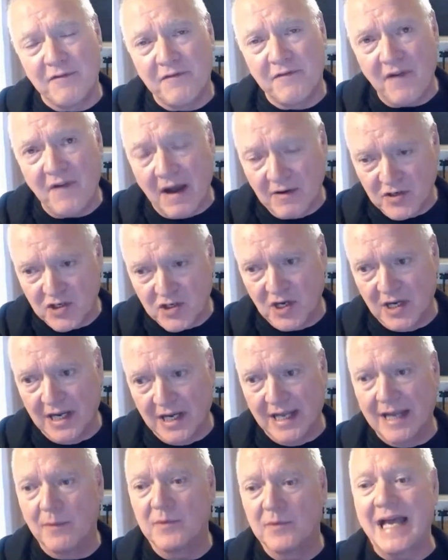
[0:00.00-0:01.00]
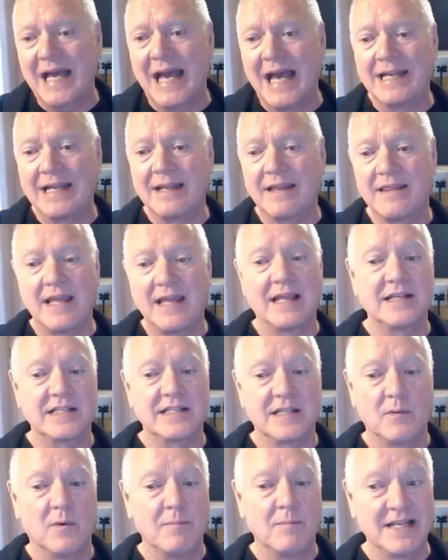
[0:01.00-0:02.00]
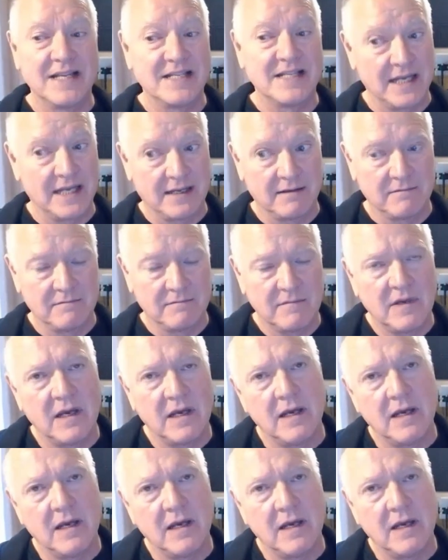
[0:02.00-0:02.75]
functionally it was adding things that were missing.